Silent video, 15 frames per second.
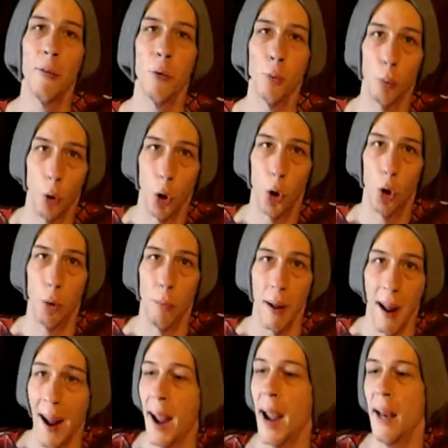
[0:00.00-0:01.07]
the robe
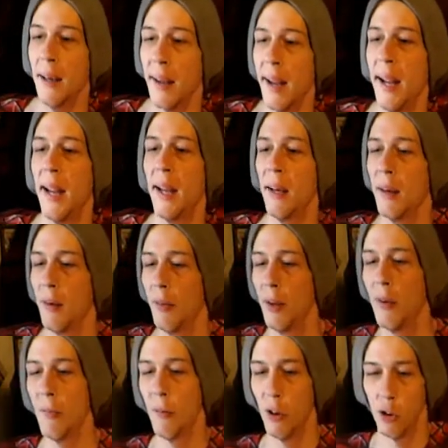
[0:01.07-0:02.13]
and in the
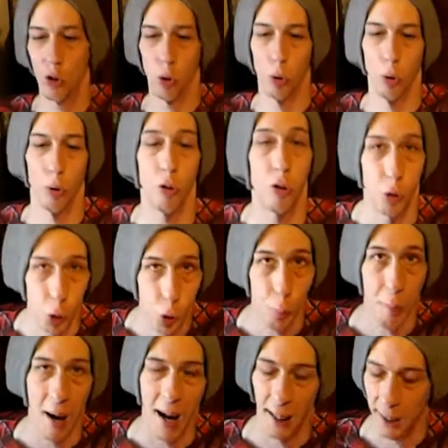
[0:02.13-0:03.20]
official suit
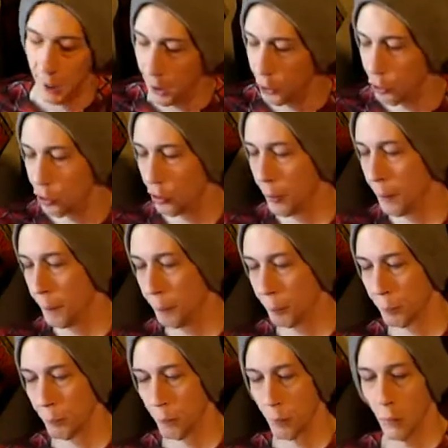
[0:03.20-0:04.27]
package,
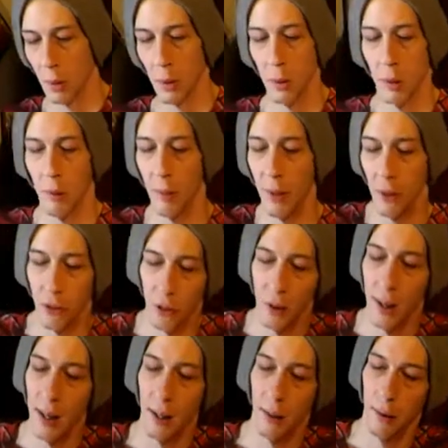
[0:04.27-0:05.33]
they
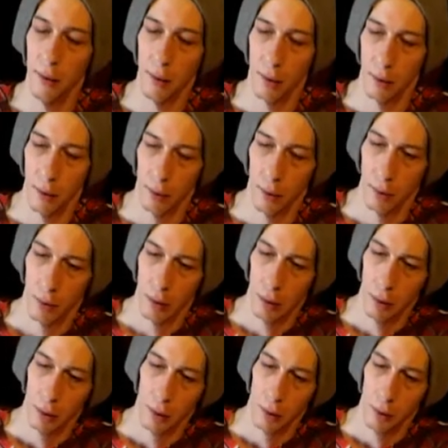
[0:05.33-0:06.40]
send
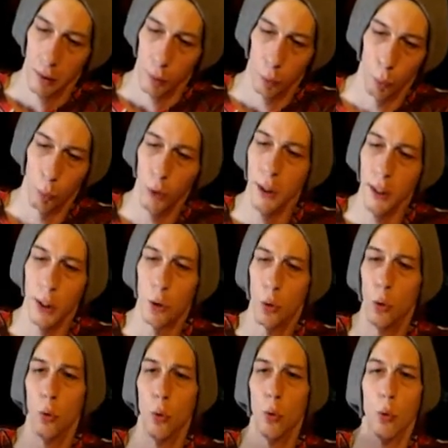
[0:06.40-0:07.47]
really
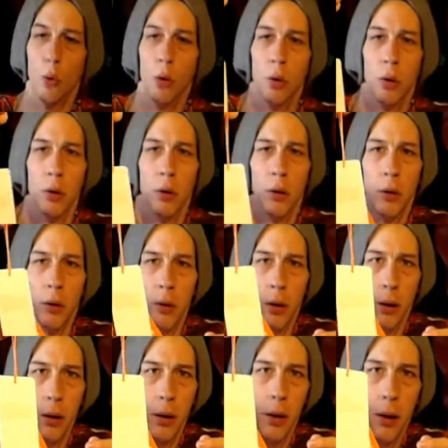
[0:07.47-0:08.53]
cool
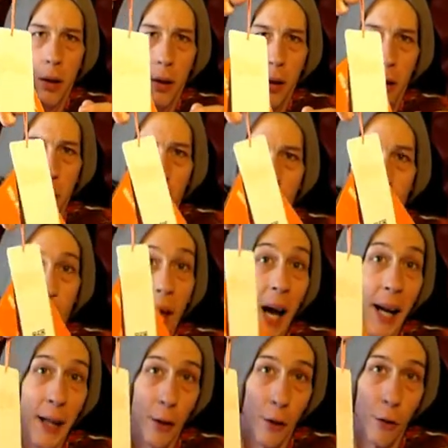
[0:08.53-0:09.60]
uh,
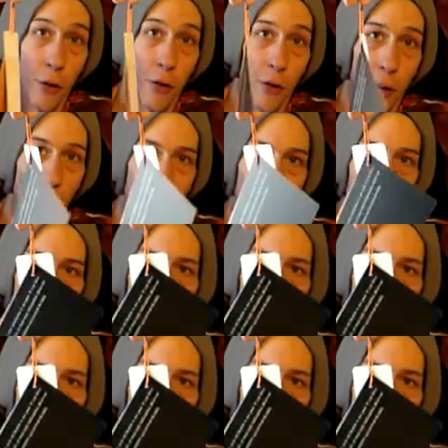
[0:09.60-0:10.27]
flyers and